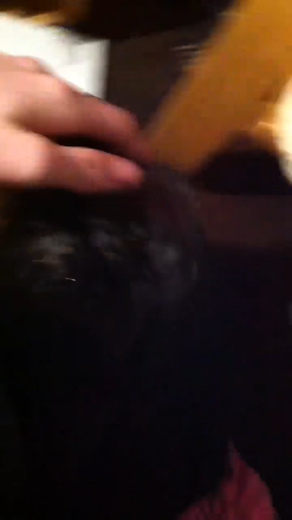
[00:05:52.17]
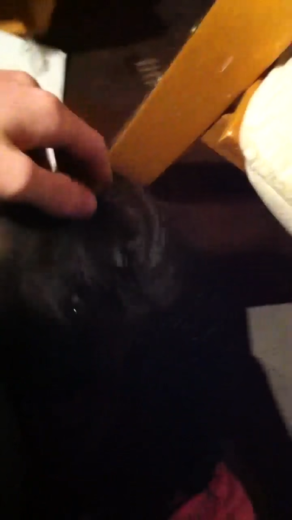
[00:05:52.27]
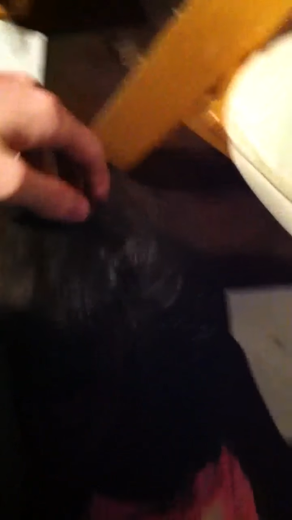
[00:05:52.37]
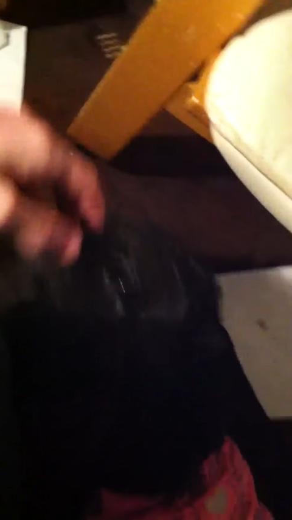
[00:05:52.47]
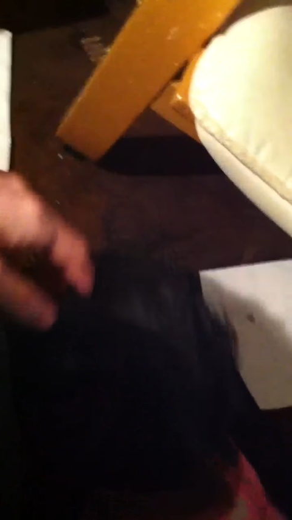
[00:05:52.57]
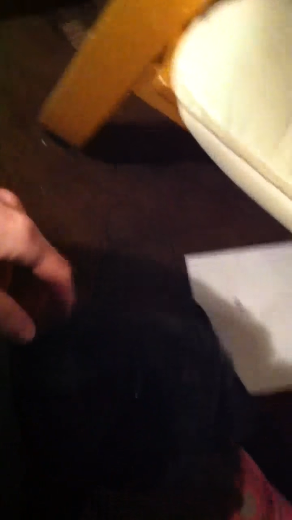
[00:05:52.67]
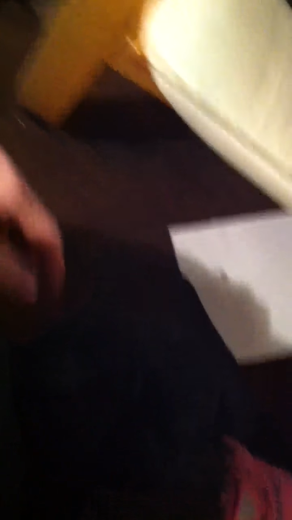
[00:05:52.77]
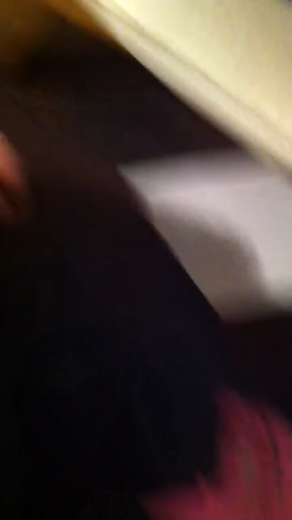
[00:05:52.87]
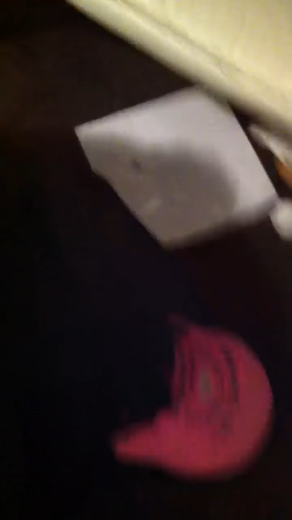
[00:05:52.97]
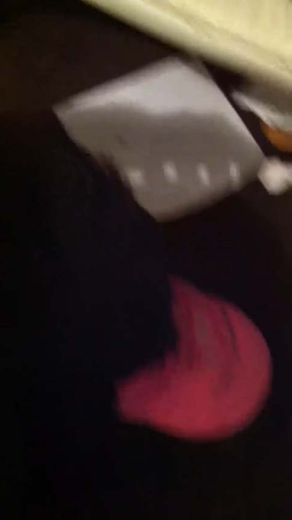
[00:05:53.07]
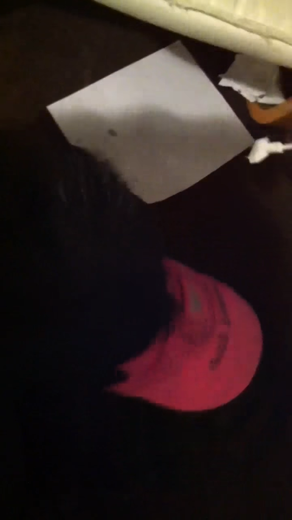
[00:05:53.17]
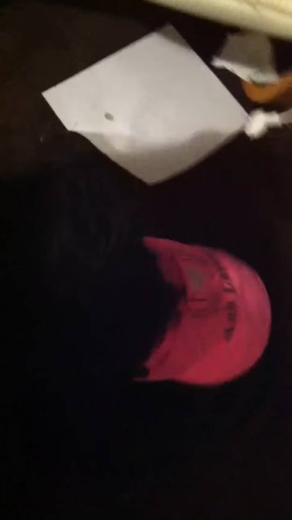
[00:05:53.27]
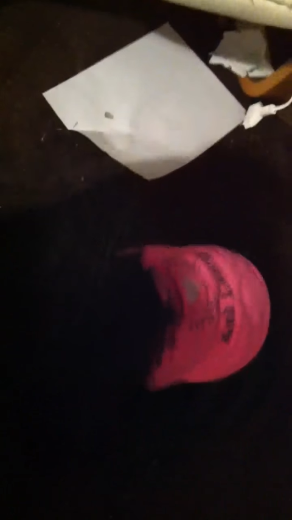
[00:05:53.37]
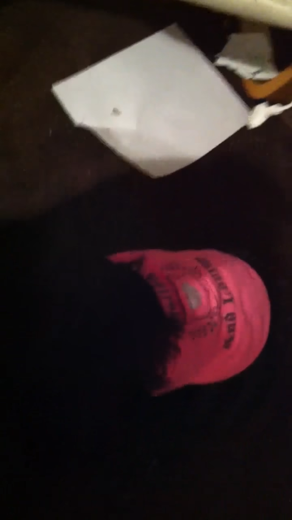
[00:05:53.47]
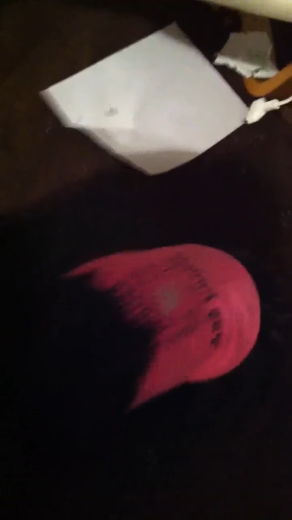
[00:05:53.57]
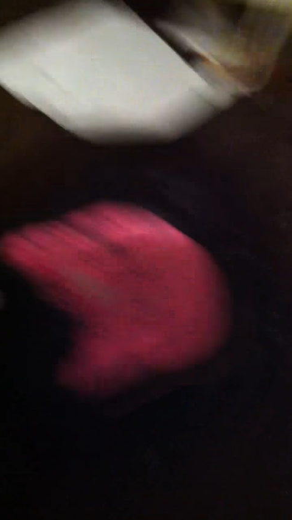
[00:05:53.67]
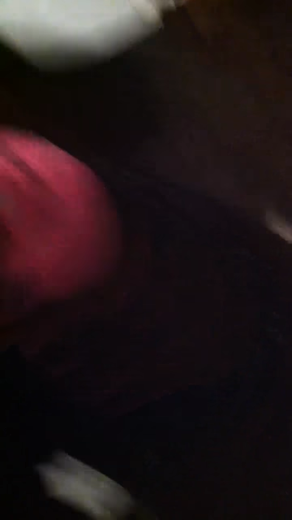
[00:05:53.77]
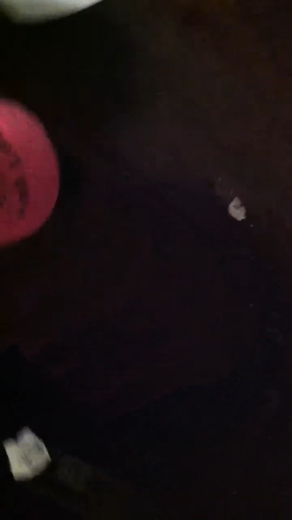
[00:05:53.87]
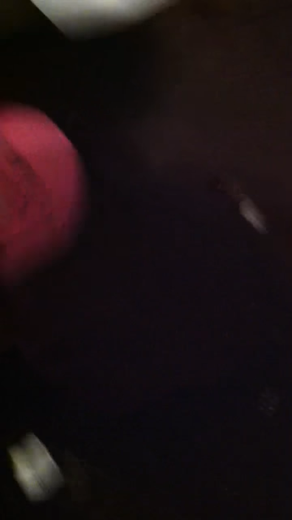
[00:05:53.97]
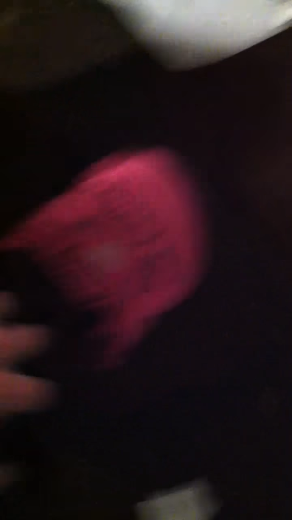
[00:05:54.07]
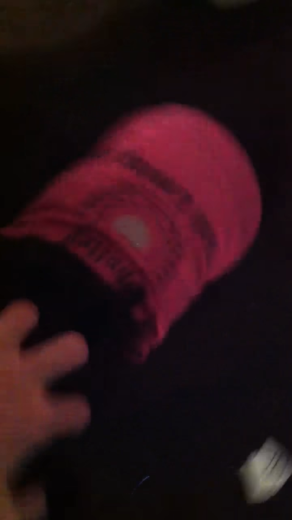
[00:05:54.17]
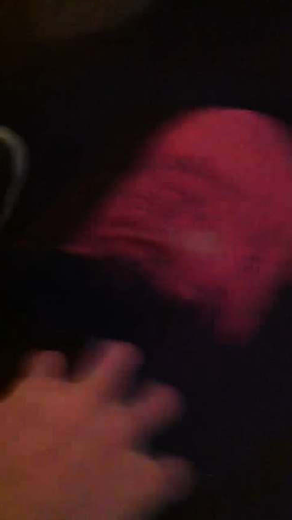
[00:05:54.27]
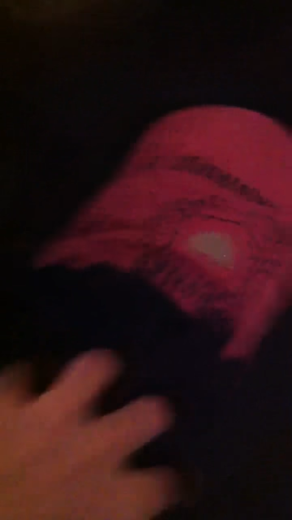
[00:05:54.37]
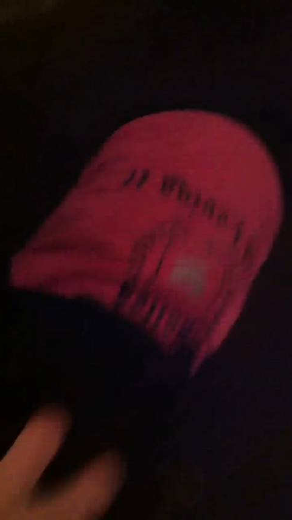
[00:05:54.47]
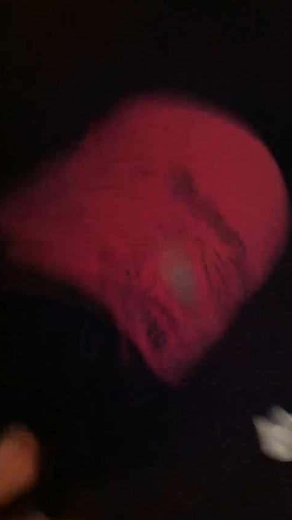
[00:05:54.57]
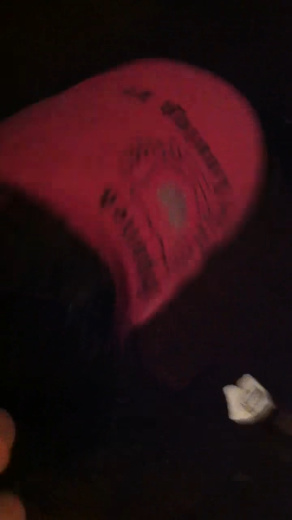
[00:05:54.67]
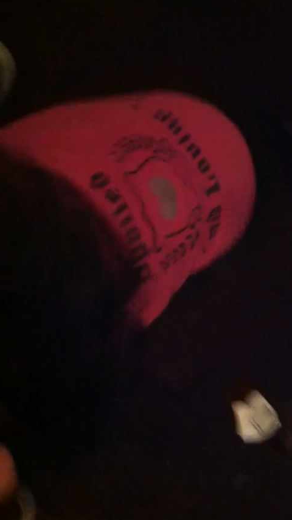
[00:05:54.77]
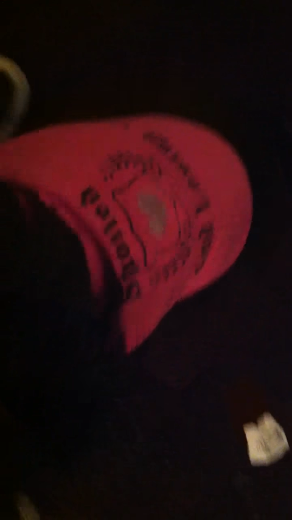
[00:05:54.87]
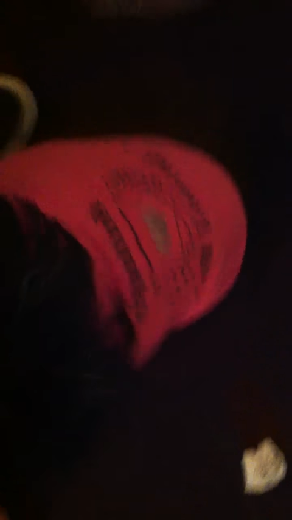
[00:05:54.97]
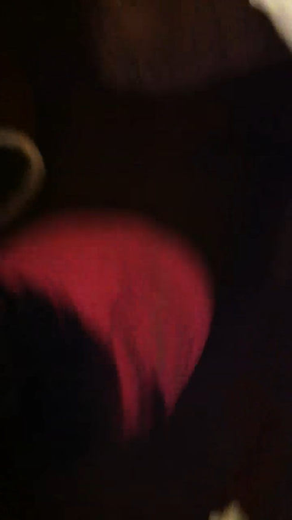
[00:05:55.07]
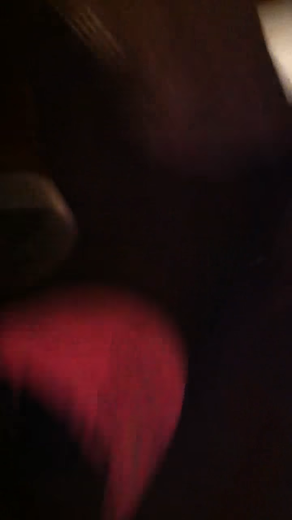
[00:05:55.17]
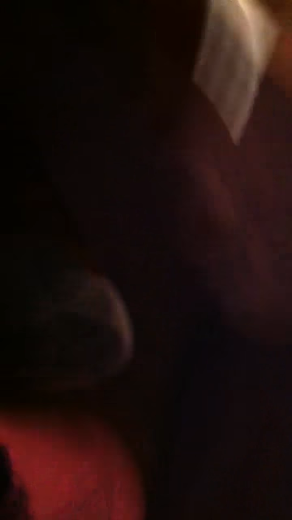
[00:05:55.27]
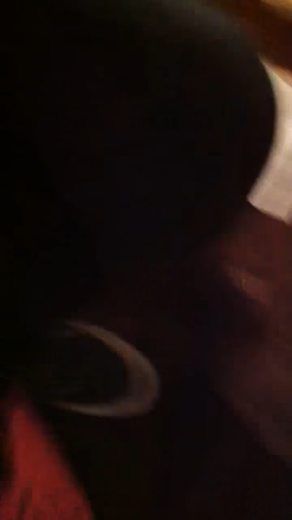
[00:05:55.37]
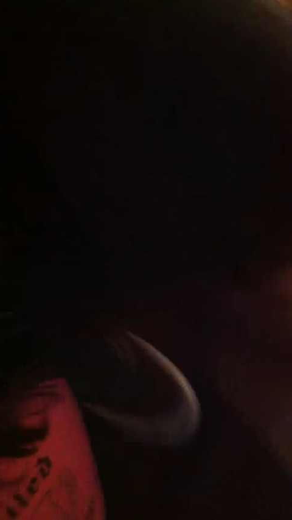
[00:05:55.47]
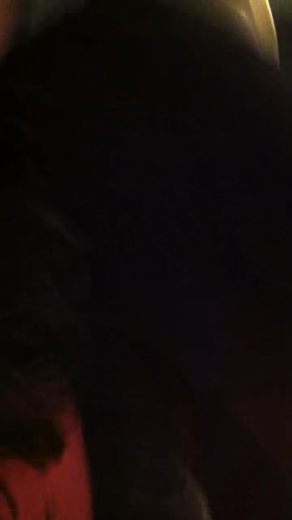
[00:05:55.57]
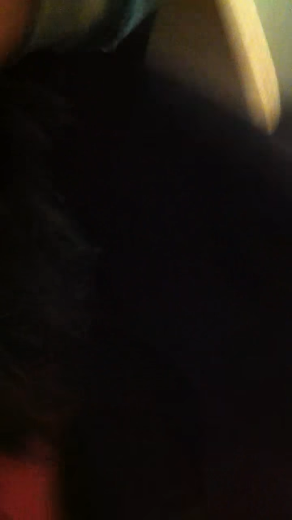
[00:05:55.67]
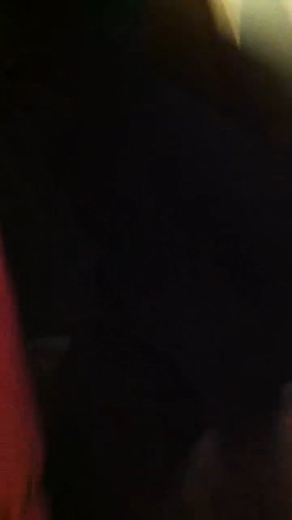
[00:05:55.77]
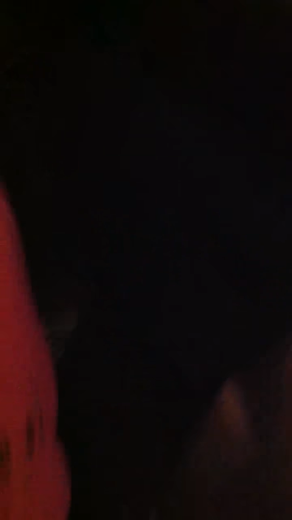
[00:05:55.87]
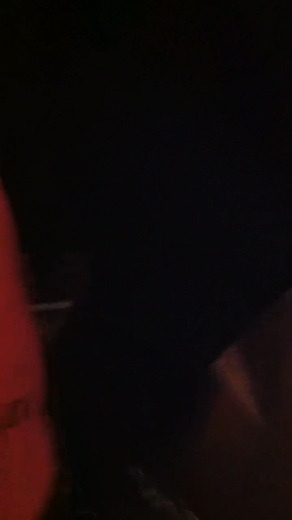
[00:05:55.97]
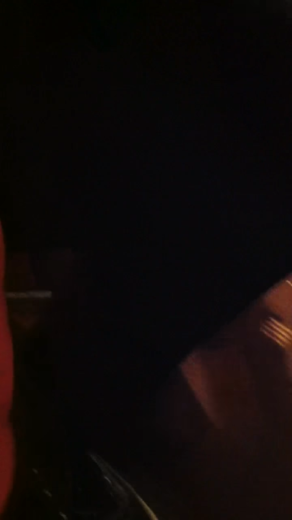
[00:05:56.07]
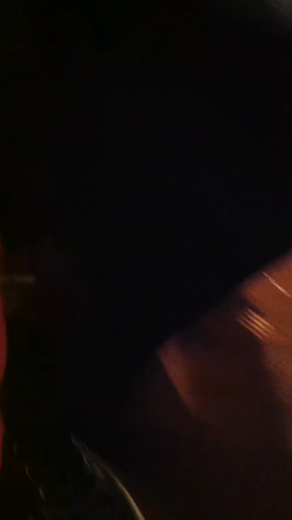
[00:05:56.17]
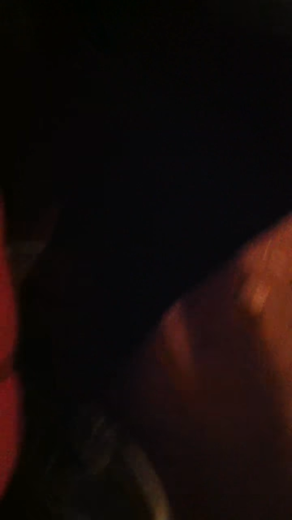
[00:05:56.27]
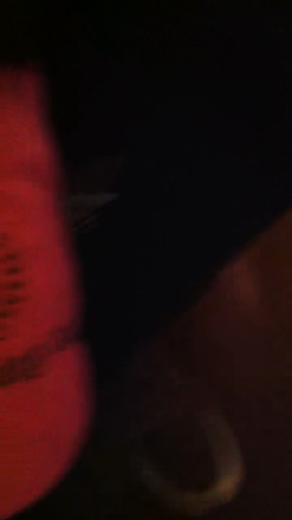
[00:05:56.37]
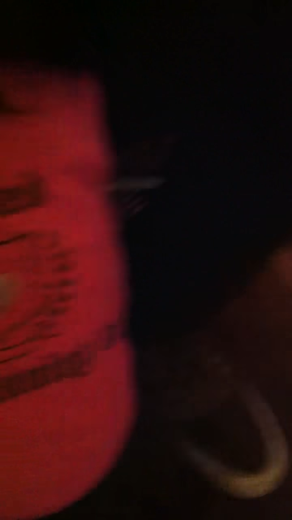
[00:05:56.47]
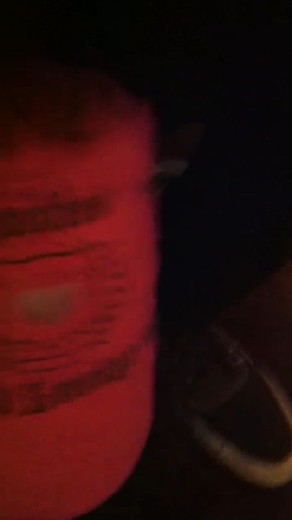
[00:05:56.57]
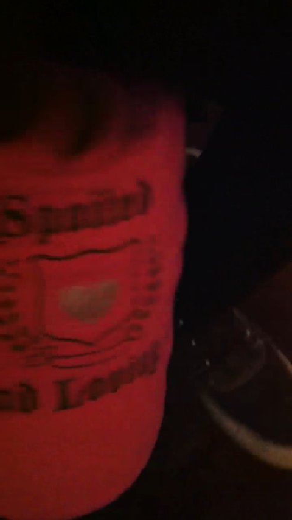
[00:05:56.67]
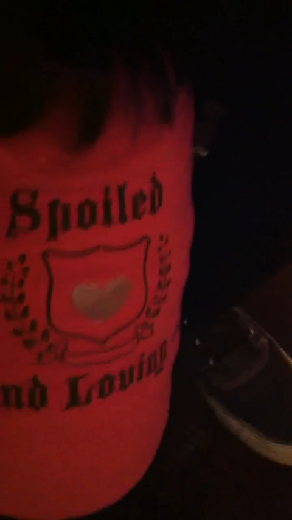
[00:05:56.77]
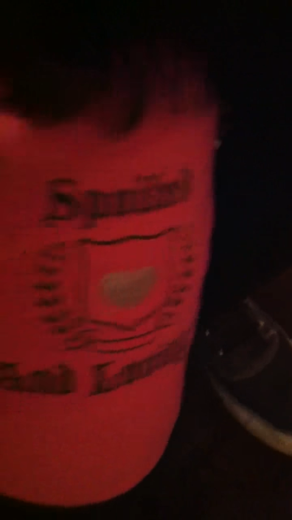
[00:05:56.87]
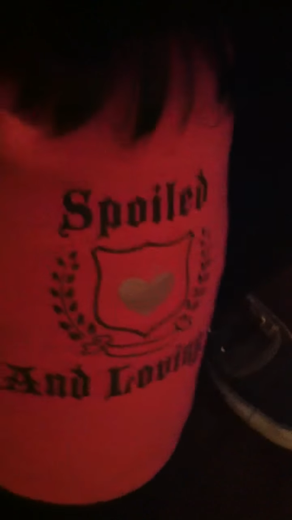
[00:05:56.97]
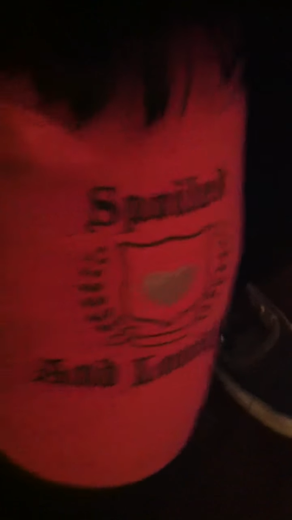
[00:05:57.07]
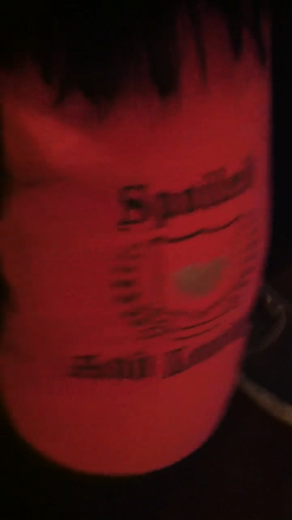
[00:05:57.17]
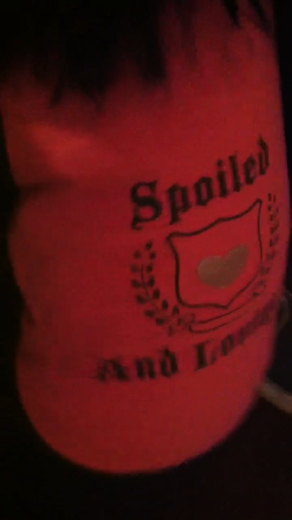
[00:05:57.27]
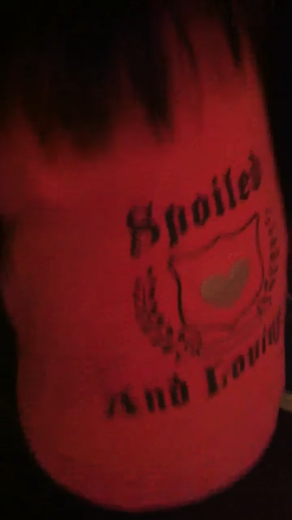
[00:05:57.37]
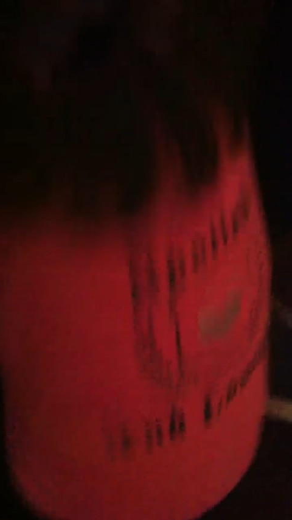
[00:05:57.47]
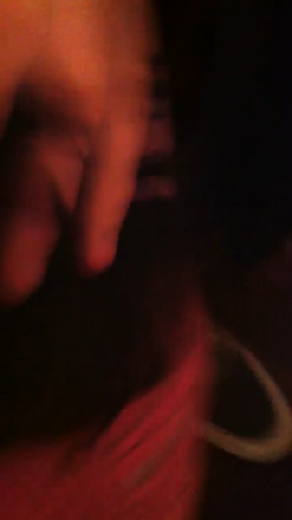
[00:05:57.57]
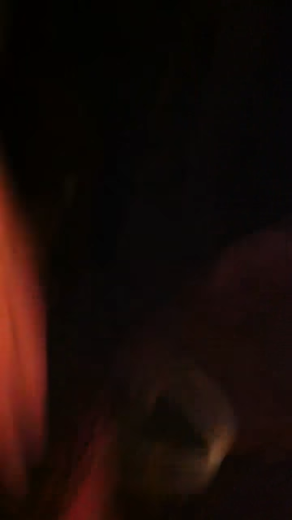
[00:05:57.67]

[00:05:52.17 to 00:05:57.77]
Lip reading: No face is visible, so there are no lips to read.